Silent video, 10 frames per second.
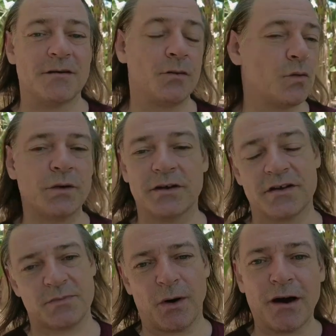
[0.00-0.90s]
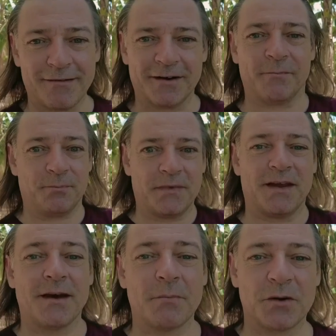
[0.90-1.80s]
You'd want the aspiring
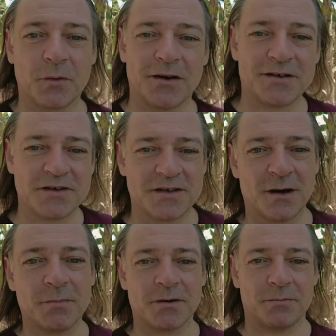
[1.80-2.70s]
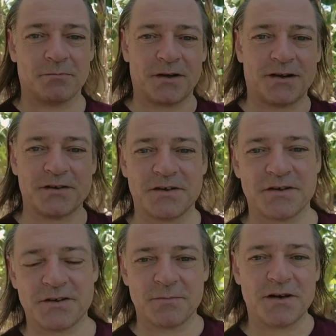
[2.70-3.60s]
middle classes and upper
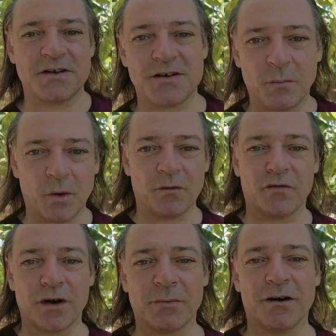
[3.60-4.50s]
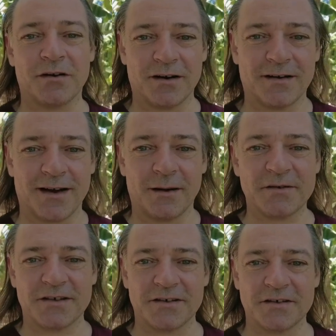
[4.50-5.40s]
classes to be somewhat free market and
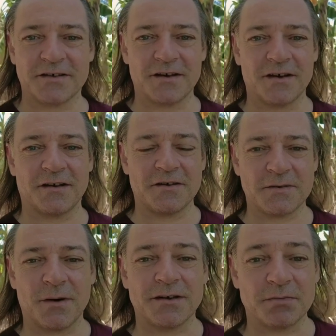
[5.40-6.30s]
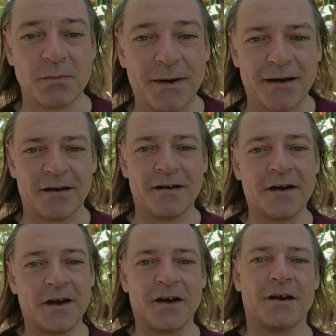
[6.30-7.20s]
capitalist so they can aspire to be better.
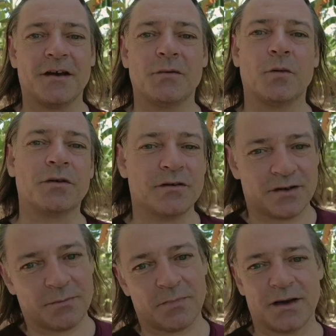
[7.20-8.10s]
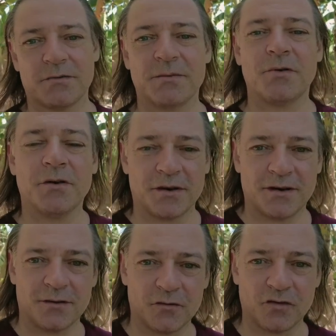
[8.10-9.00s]
You'd want to be able to put
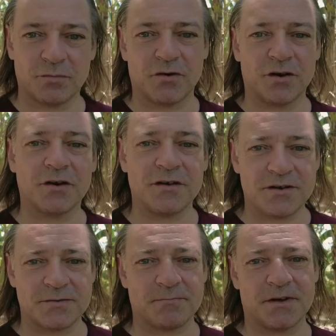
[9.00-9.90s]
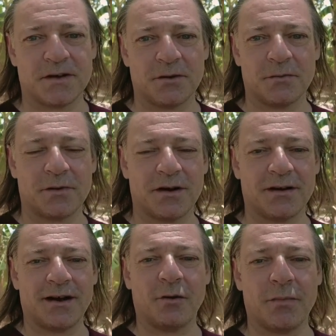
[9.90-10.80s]
the entrepreneurs, you know,
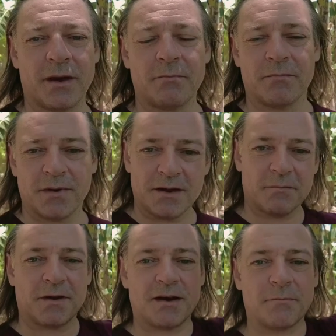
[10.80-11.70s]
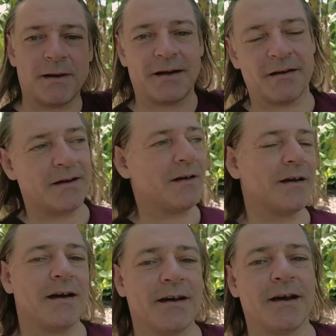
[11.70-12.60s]
and help them become better
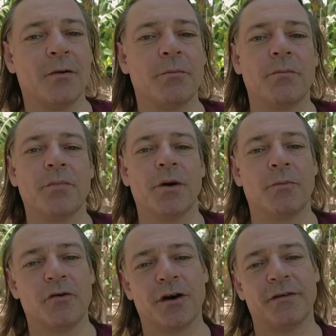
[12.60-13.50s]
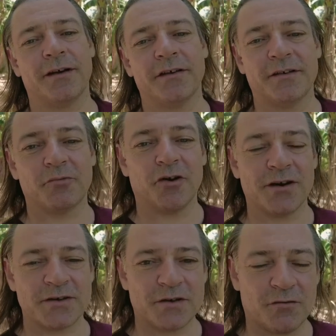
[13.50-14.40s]
and help a private
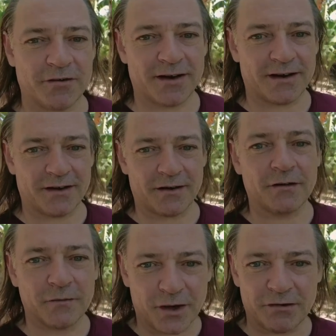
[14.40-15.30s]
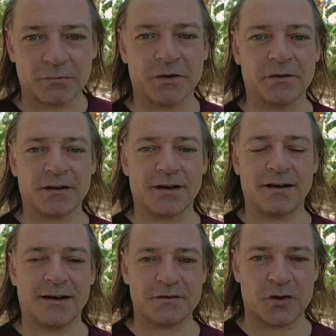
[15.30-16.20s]
enterprise create an environment that
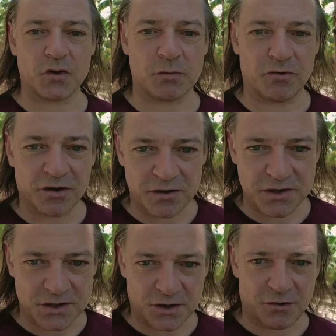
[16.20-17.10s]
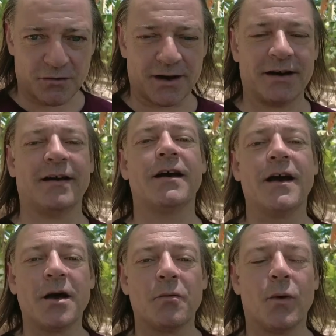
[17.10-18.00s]
allows entrepreneurs to create
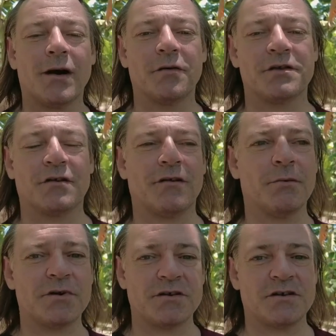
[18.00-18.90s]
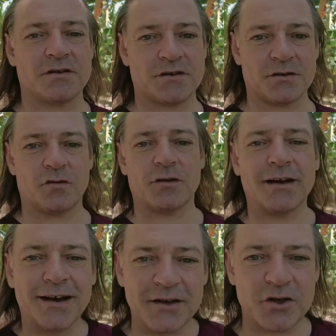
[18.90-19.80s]
wealth, to create business and to
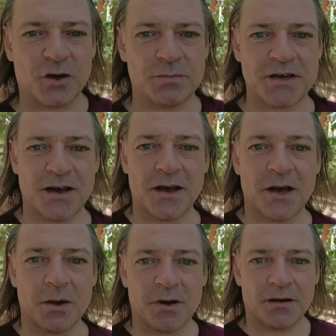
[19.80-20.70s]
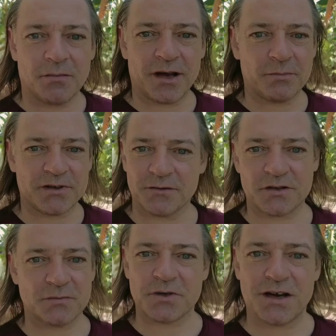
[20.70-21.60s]
create jobs. But Labour
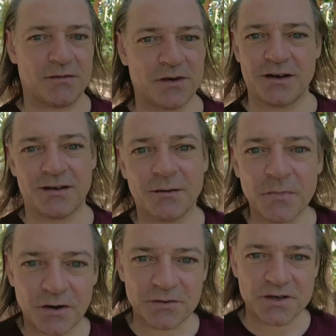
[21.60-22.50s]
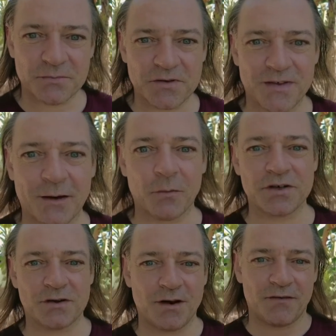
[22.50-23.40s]
don't seem to have any concept of that
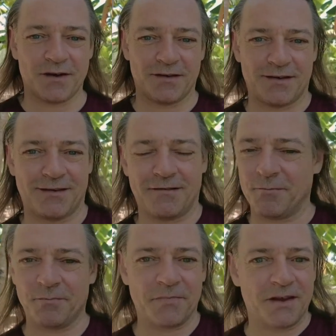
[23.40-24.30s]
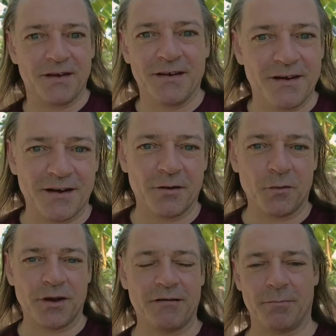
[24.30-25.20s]
whatsoever. They're, you
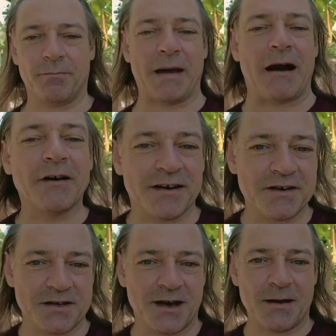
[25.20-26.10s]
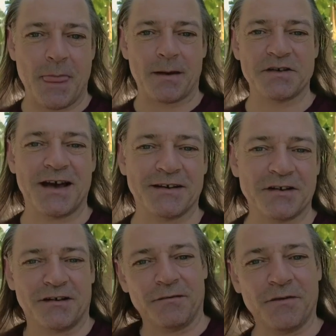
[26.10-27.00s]
know, all they're about is
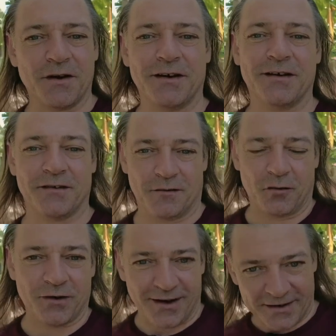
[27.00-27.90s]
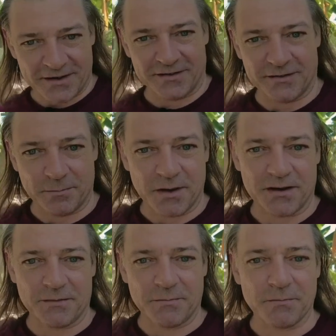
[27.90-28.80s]
taxing and fining and creating a
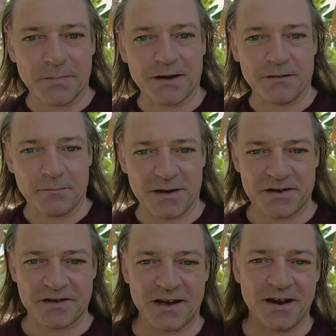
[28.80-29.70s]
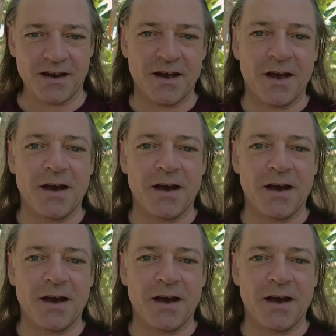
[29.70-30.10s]
bigger and bigger and bigger state,